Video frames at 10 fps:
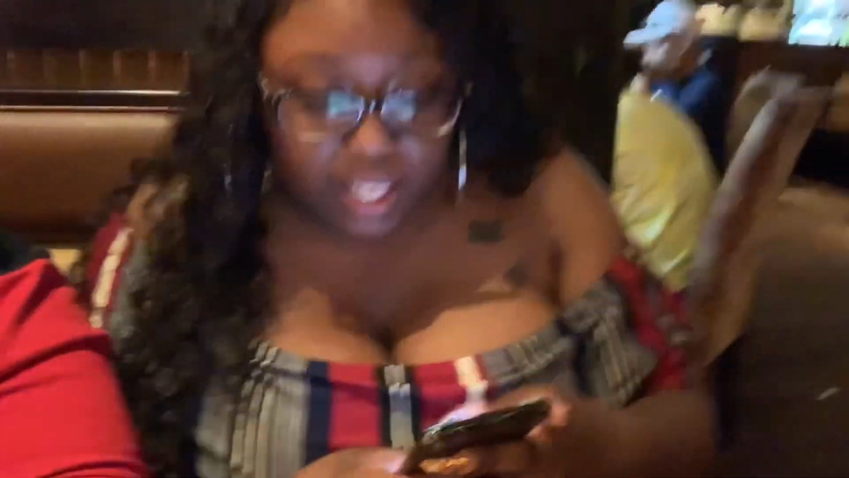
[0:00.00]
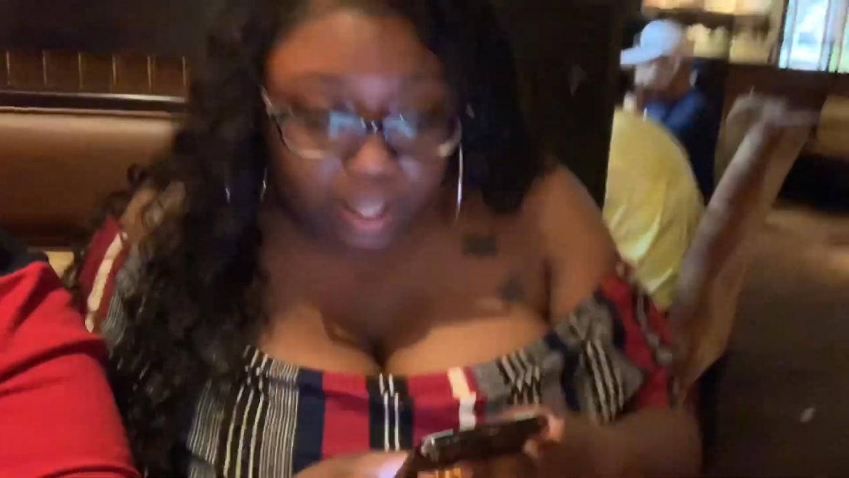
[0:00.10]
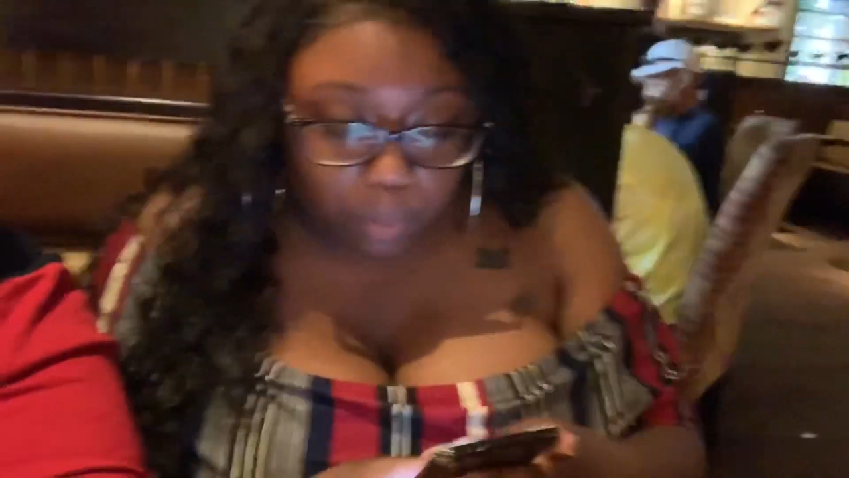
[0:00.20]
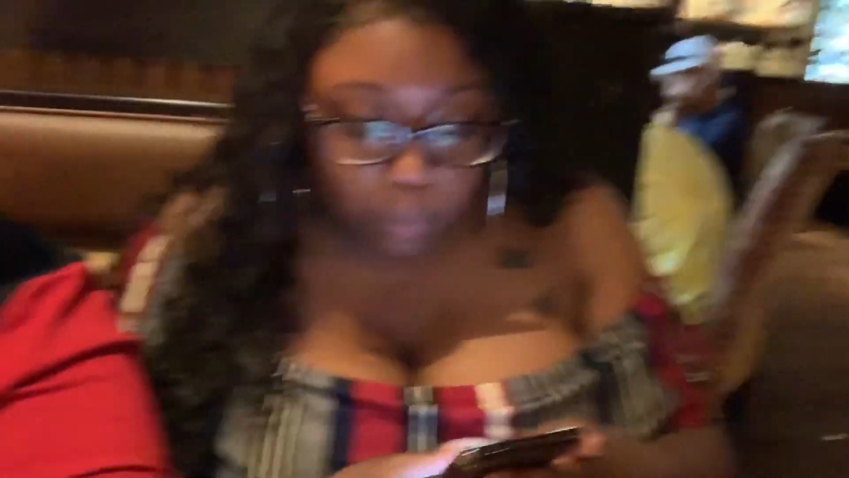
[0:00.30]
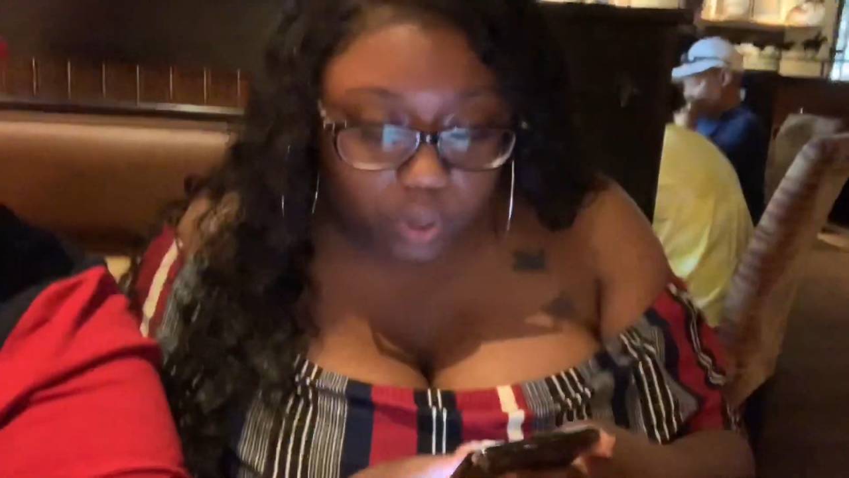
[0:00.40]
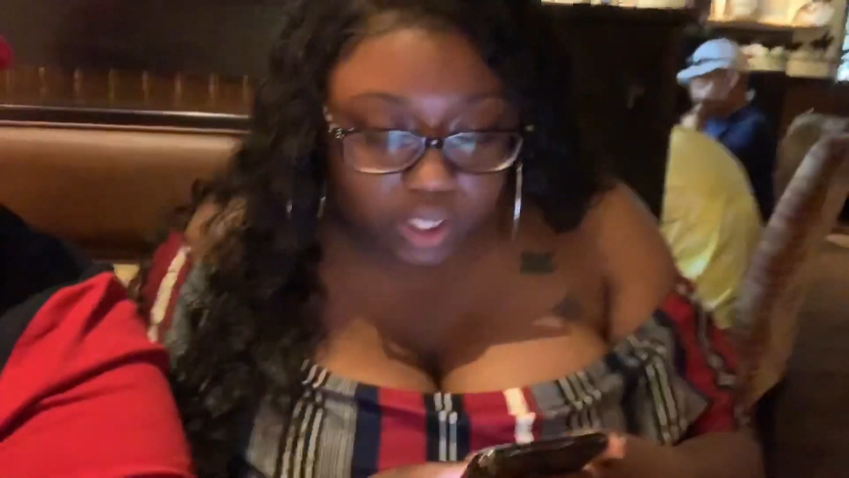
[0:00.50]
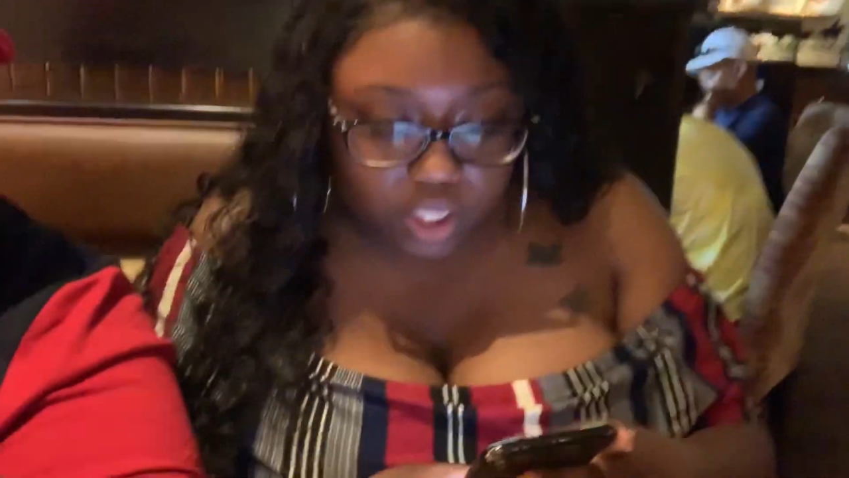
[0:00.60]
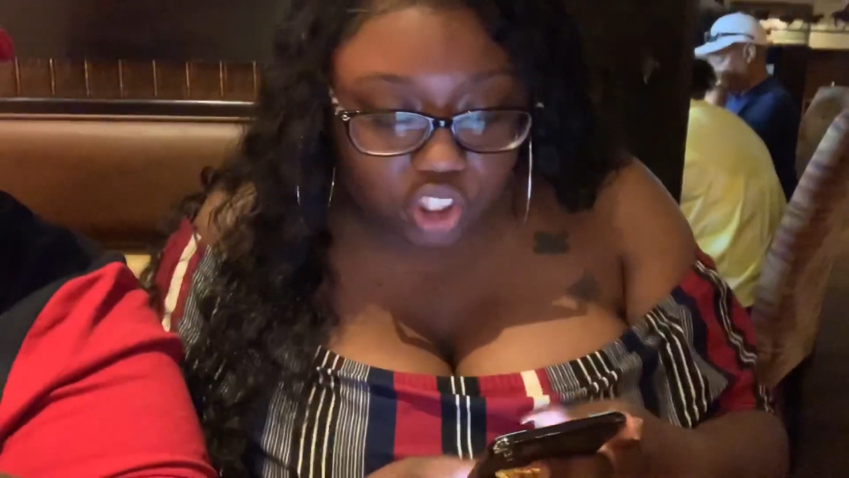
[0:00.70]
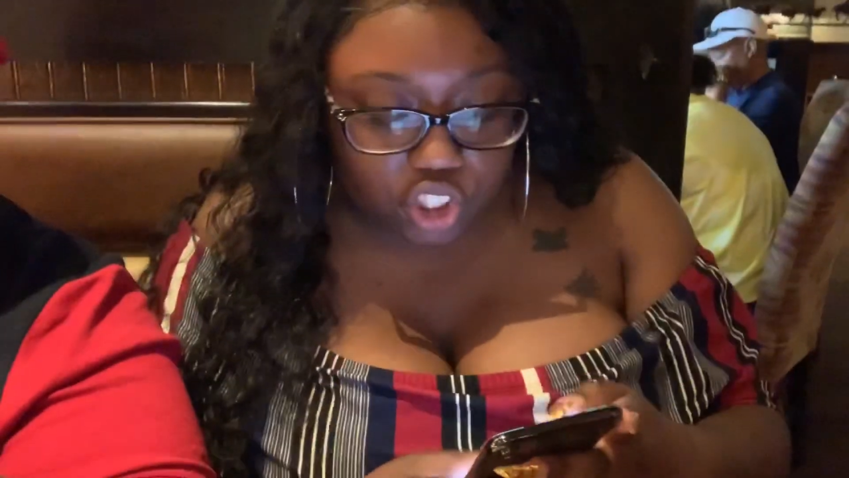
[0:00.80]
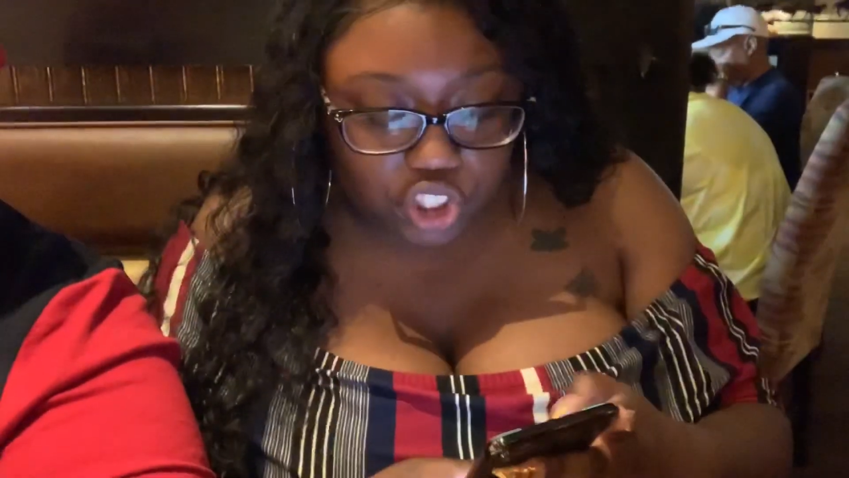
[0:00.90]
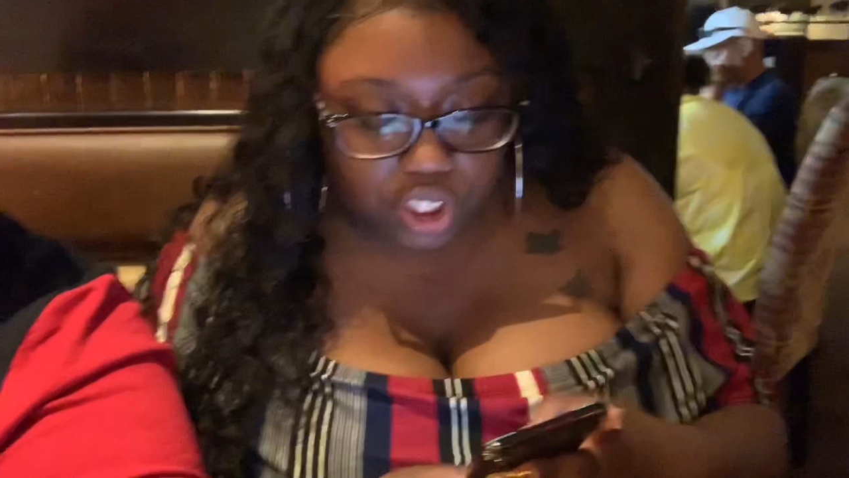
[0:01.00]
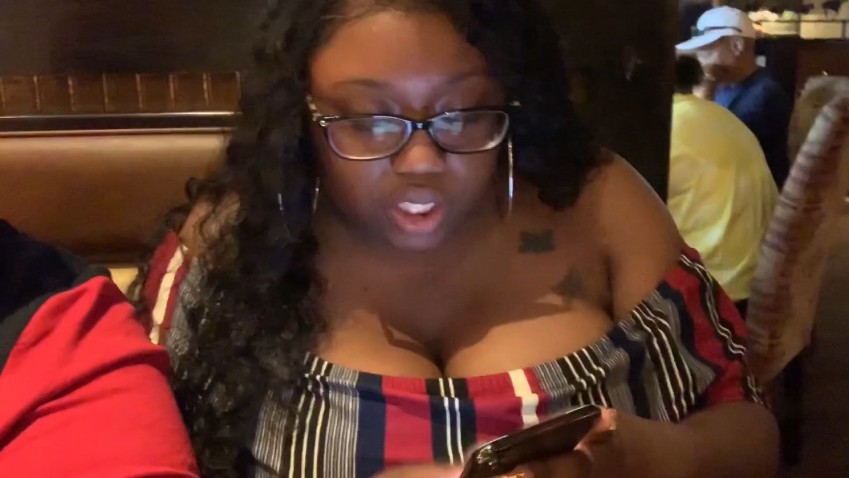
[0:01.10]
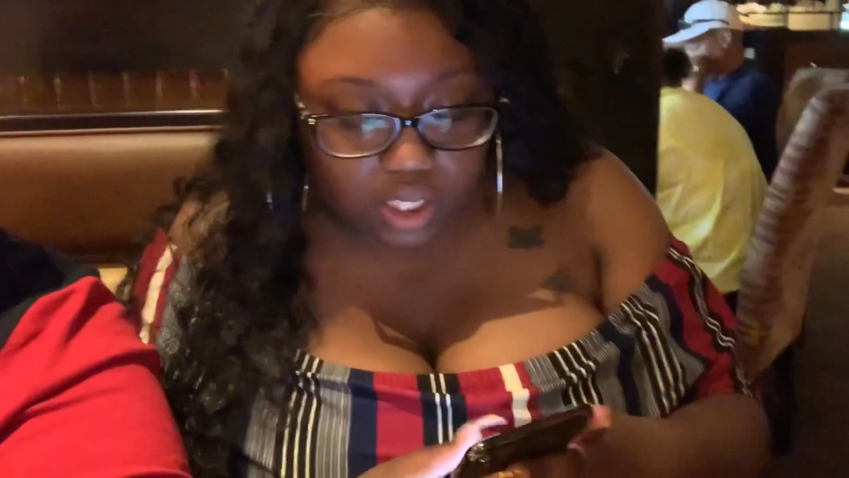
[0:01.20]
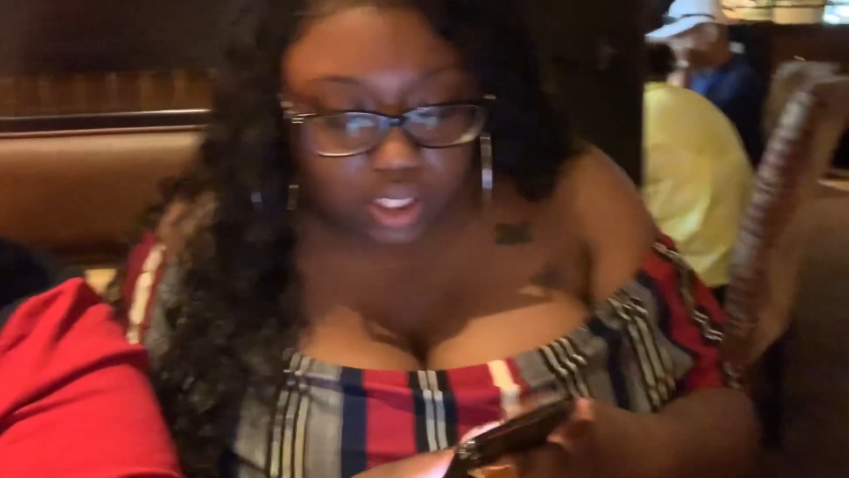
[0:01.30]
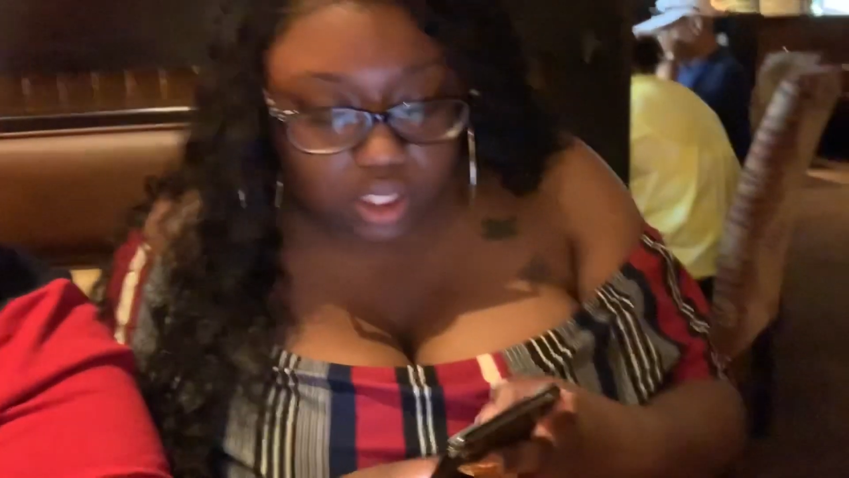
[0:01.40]
it was
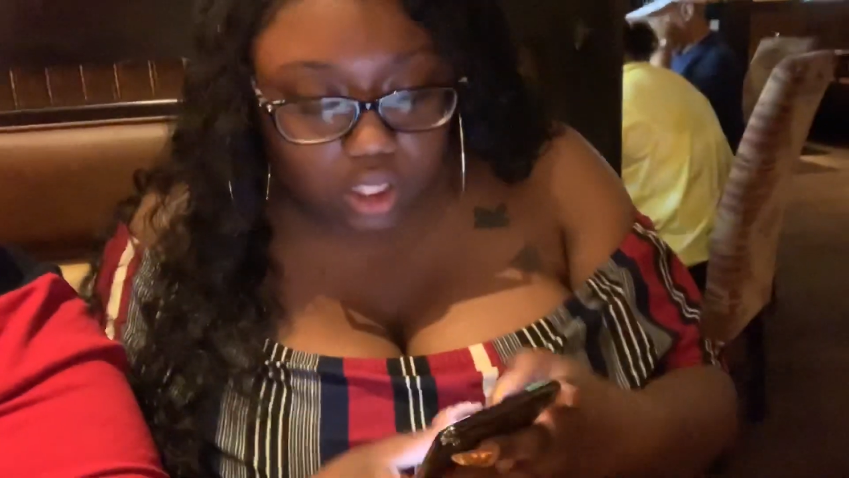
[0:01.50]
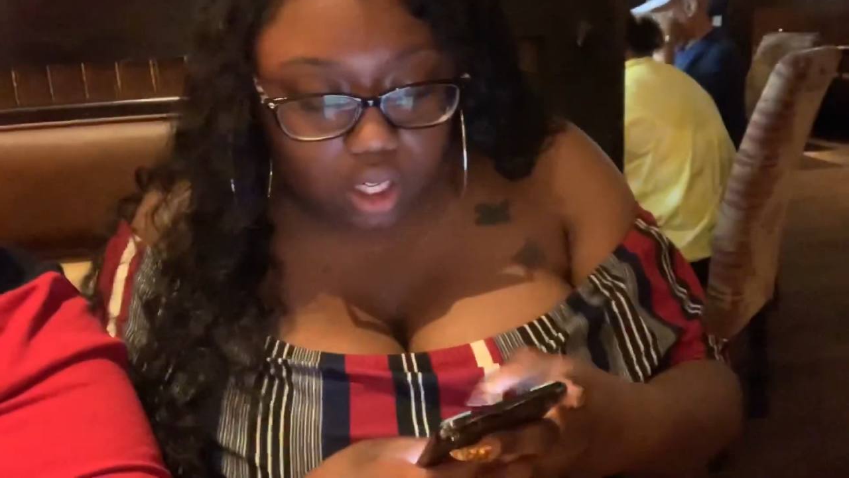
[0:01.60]
just